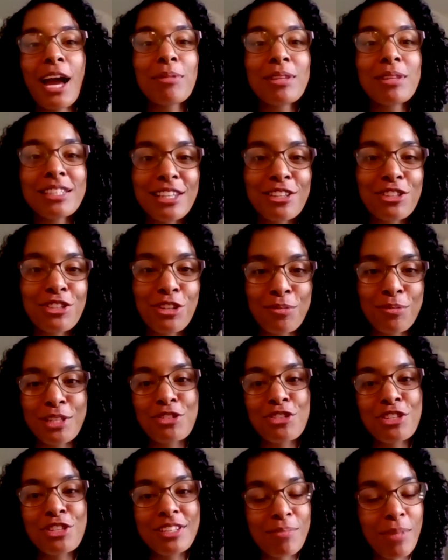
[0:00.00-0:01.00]
I'm the sister,
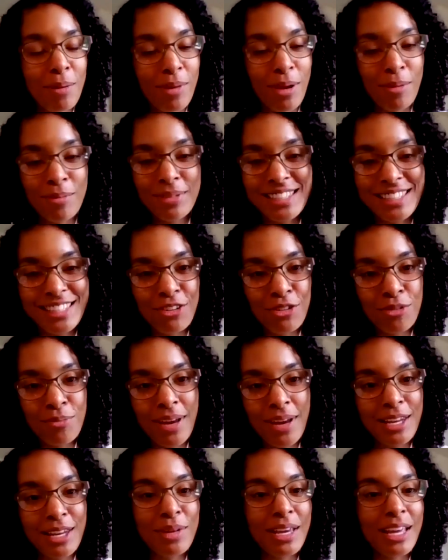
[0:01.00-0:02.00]
but she, my mom is still
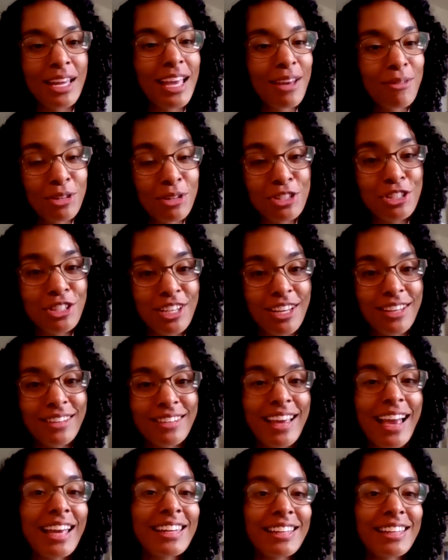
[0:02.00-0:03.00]
reminding me, which is
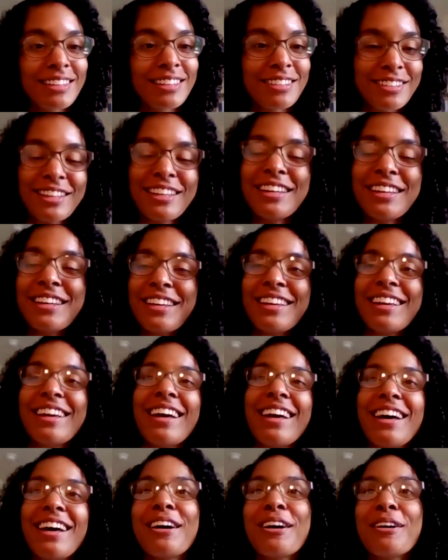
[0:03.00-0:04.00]
good. I need it.
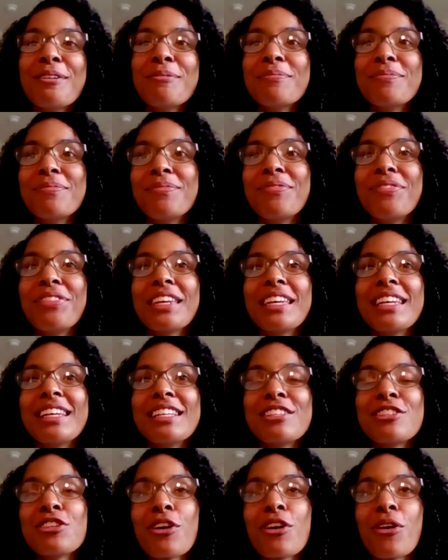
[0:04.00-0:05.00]
Um,
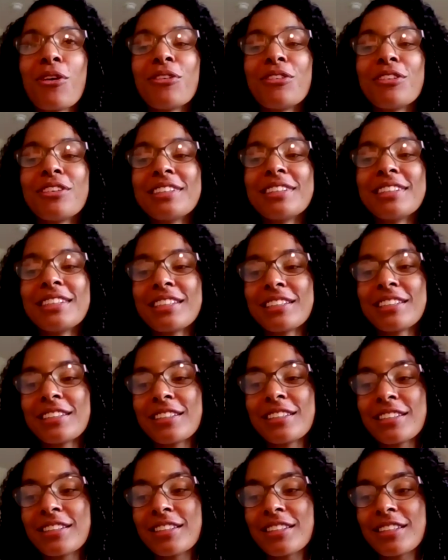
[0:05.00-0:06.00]
so
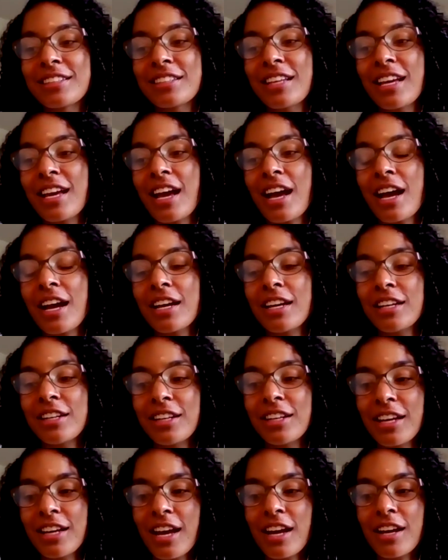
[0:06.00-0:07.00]

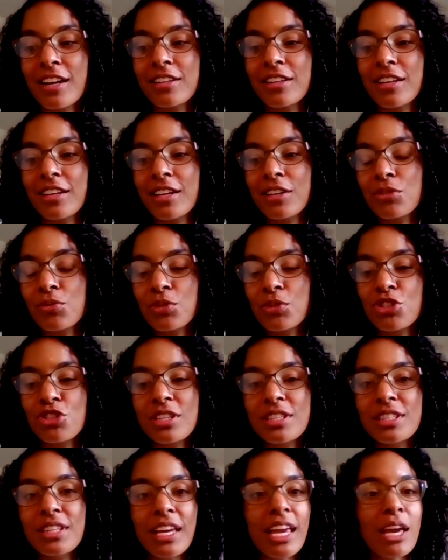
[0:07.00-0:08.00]
I, it was
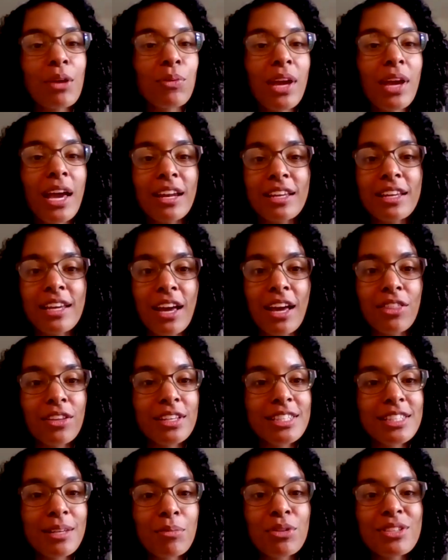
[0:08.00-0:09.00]
just like, and we had
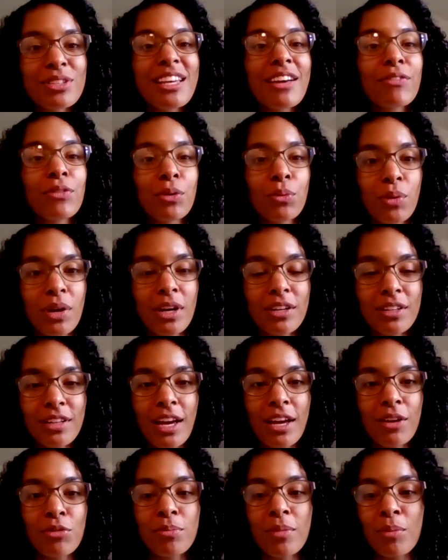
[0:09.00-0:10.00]
Catholic symbols everywhere.
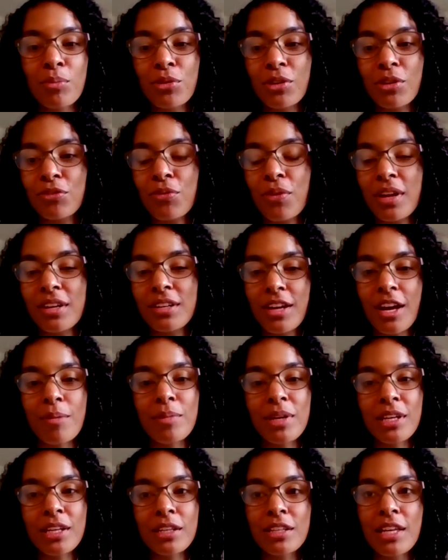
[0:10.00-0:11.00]
I remember a friend
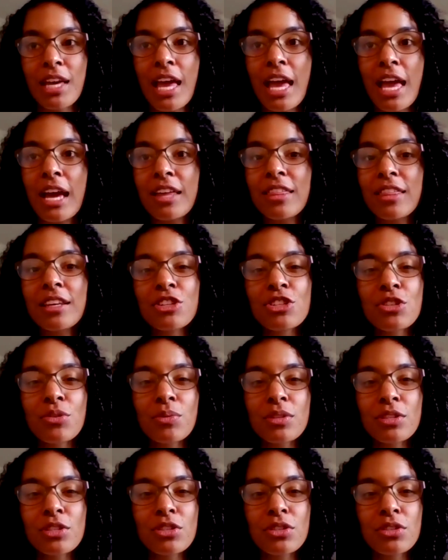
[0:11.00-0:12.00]
coming, I think she
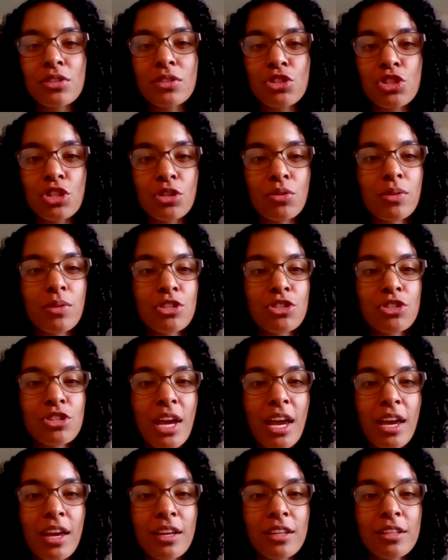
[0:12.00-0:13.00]
was Jewish,
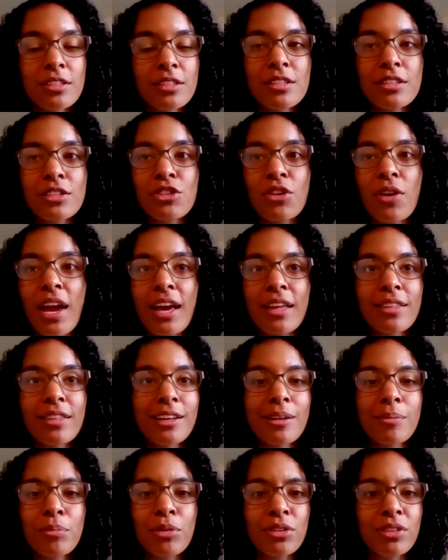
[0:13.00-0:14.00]
and so I had
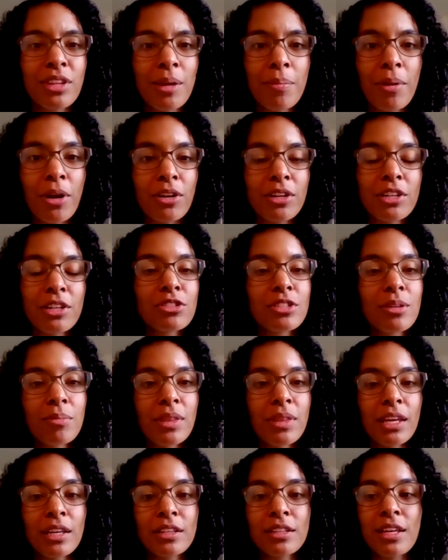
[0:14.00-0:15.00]
like a birthday party or
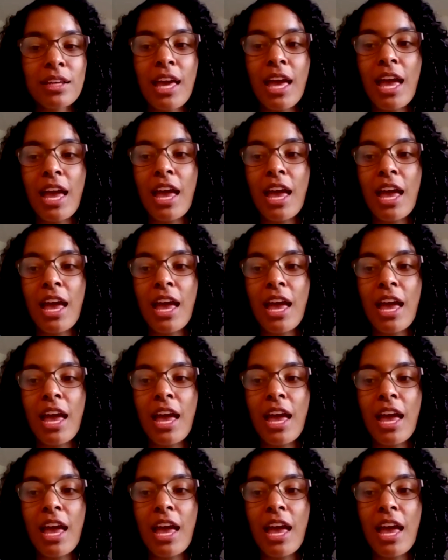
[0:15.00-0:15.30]
something.